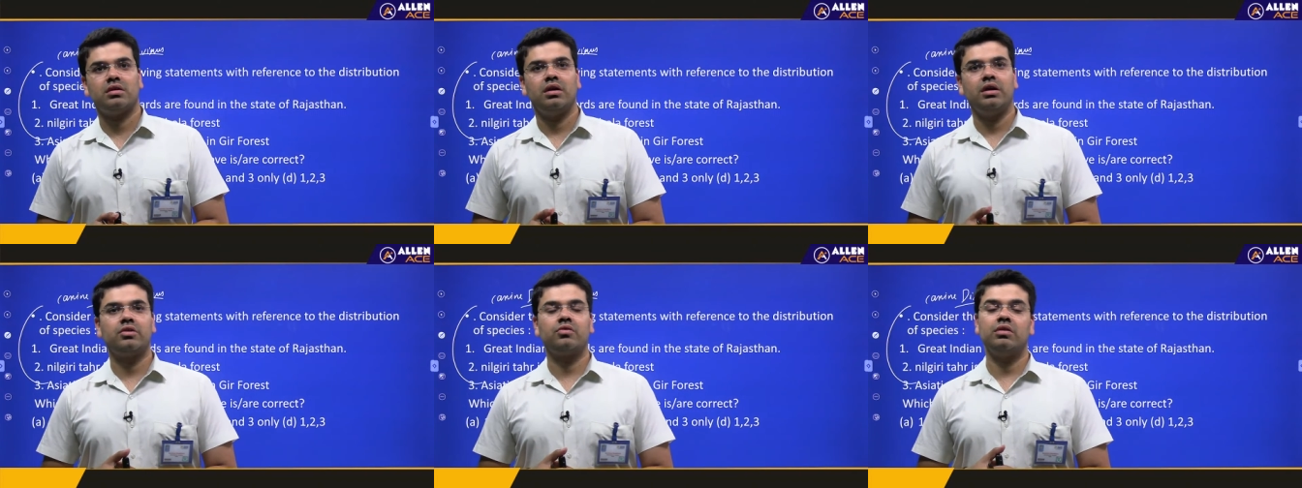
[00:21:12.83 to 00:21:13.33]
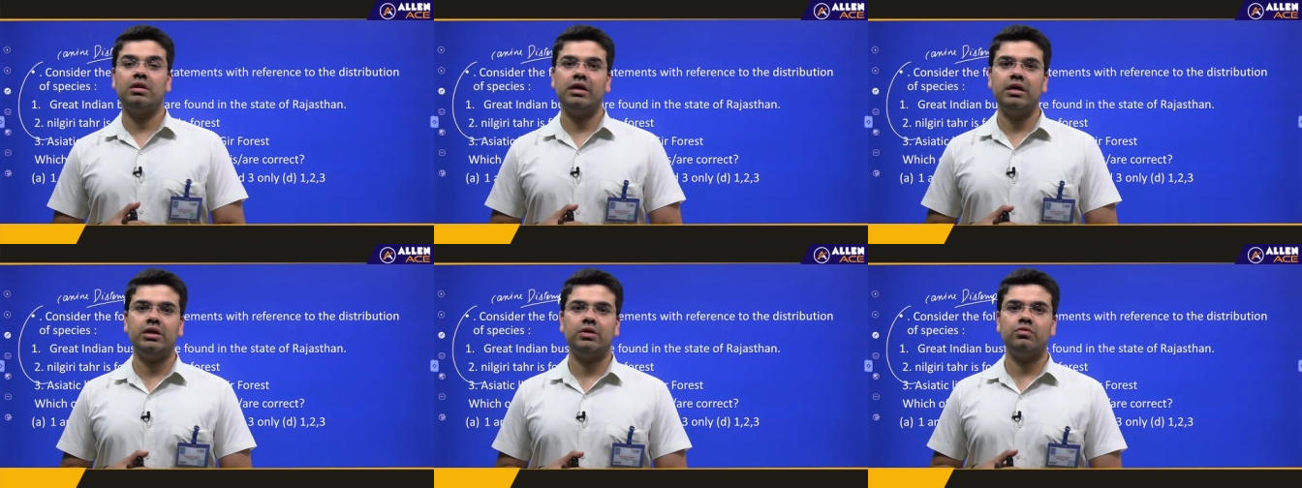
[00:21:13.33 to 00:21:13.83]
it could
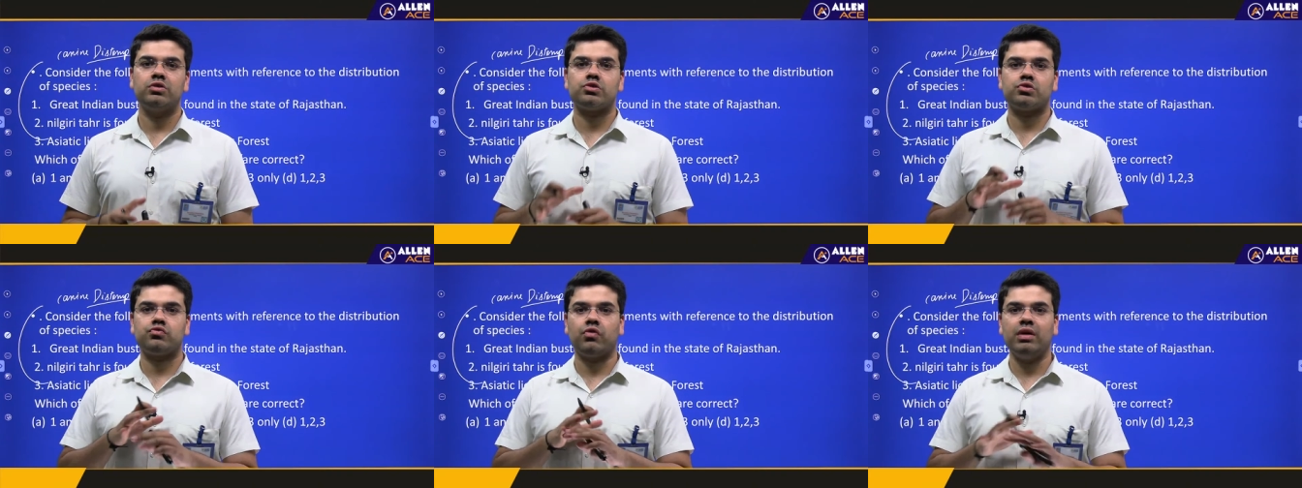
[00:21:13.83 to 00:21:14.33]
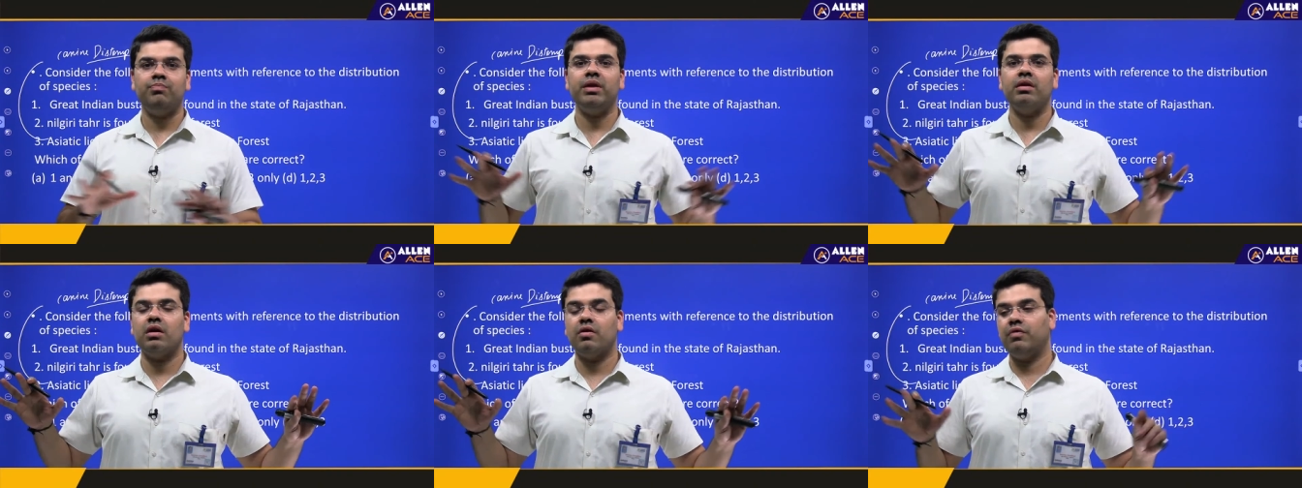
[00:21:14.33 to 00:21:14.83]
lead to
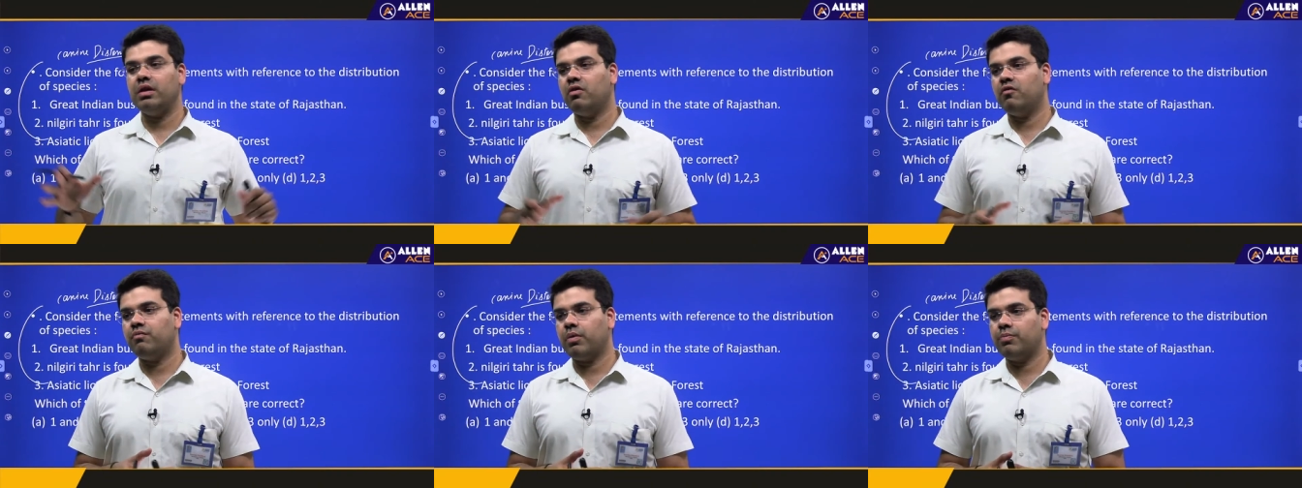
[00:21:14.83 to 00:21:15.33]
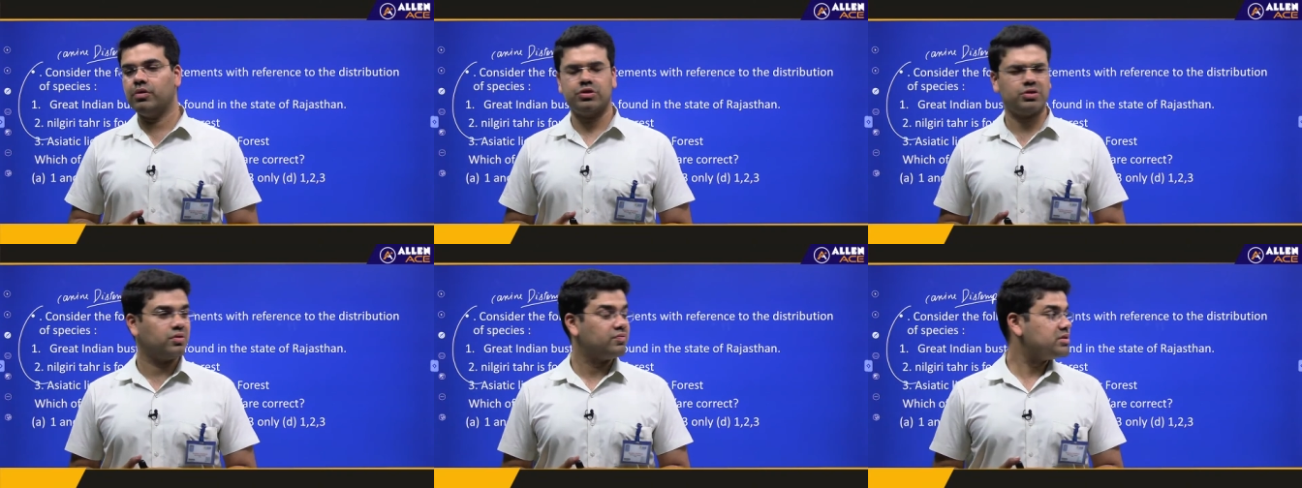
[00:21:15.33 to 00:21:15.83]
swiping away of
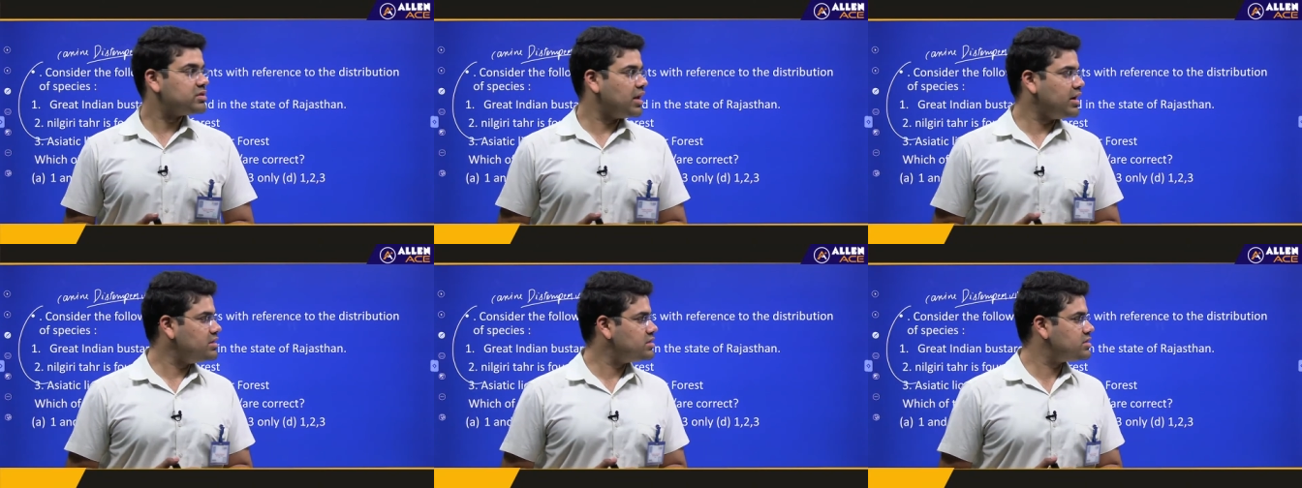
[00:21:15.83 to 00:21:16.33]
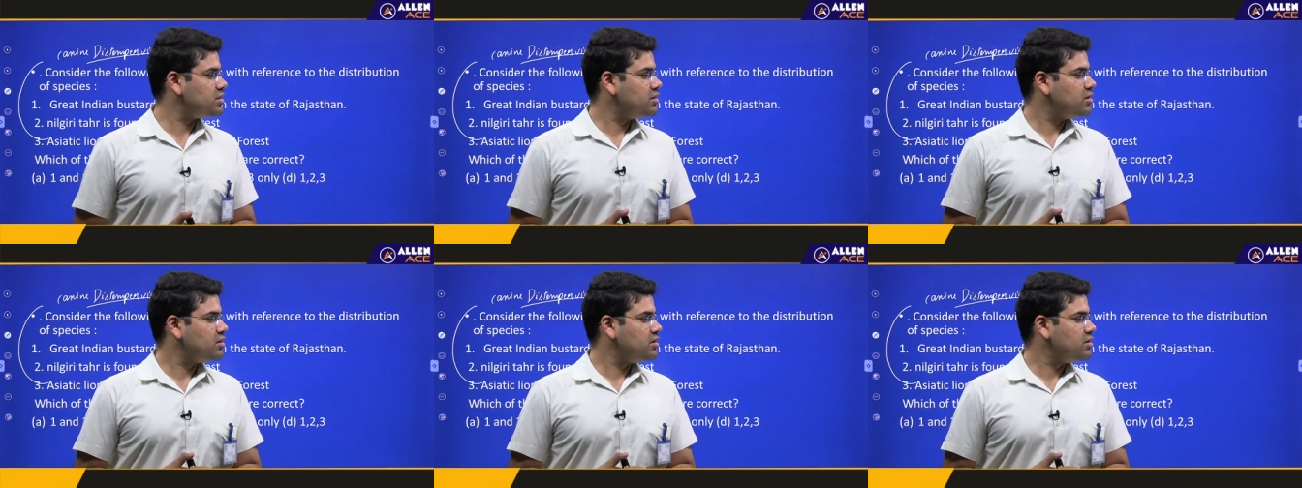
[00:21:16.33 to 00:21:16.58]
population of these lions.